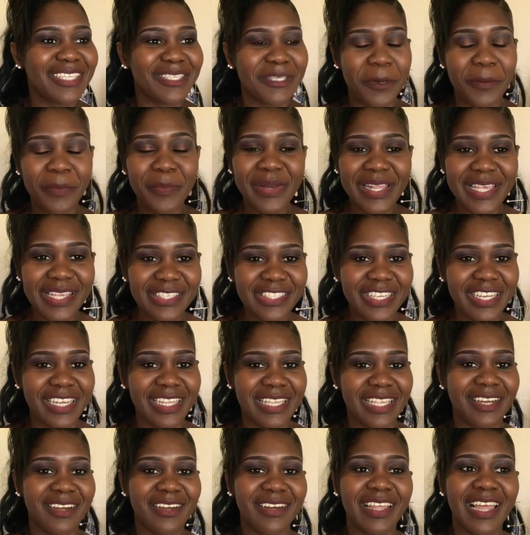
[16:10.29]
So please check it
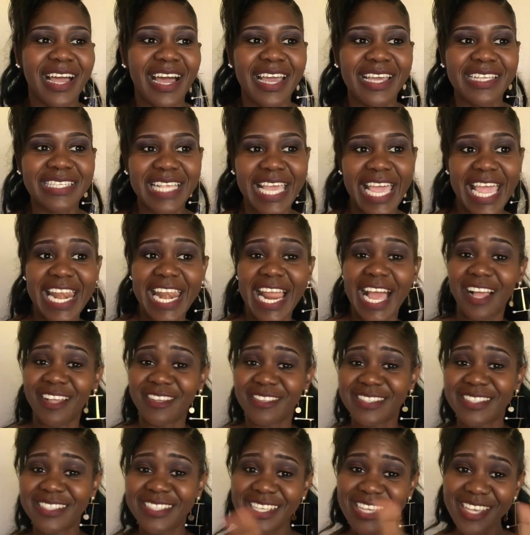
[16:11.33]
out, guys, and I'll
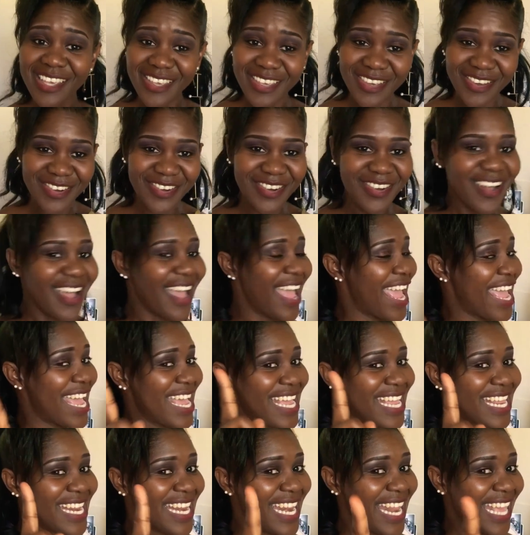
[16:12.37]
see you
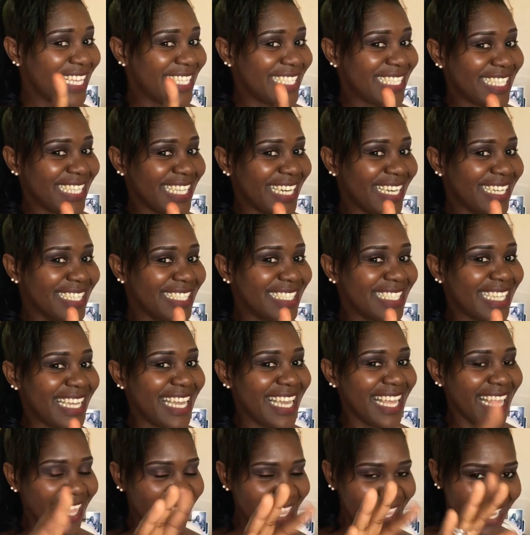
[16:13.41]
next
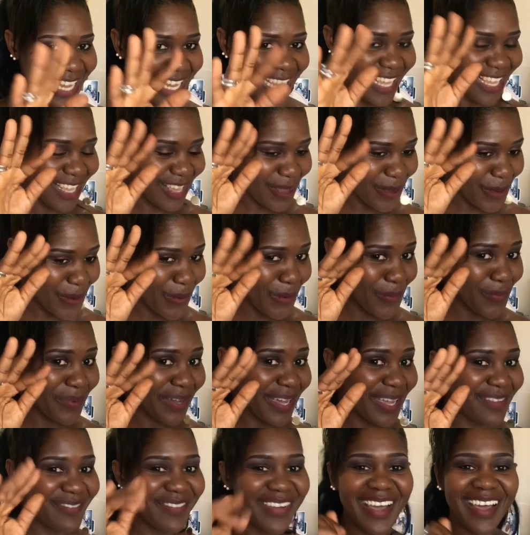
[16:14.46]
Thursday. Thank you.
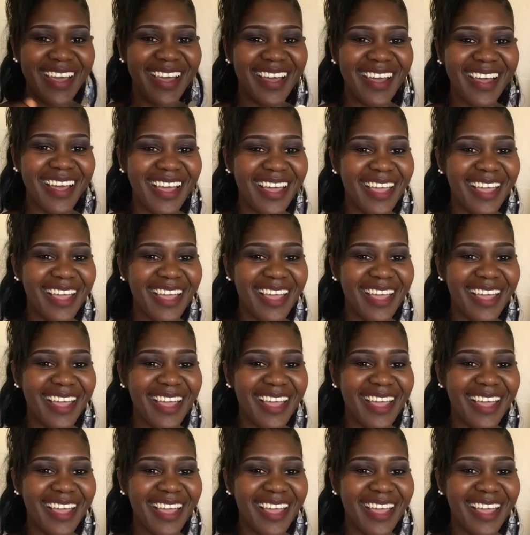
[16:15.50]
Bye bye.